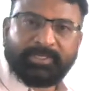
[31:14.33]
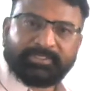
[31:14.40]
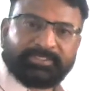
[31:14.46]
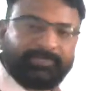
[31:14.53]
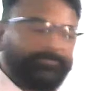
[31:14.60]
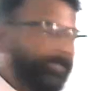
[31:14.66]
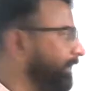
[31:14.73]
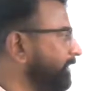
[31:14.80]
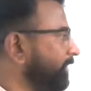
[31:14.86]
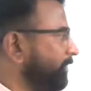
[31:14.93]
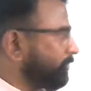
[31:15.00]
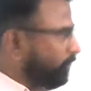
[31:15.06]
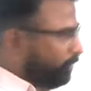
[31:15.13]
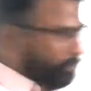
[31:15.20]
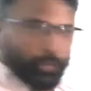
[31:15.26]
Is it
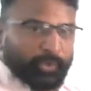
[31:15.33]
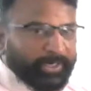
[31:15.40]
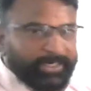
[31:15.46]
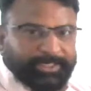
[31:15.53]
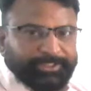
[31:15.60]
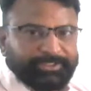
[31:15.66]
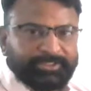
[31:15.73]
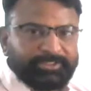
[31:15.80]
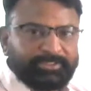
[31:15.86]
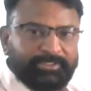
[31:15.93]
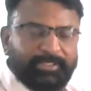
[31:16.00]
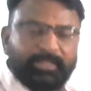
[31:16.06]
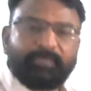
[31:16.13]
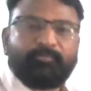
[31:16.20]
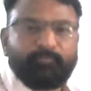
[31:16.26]
fine? So two
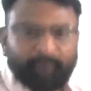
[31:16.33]
conditions.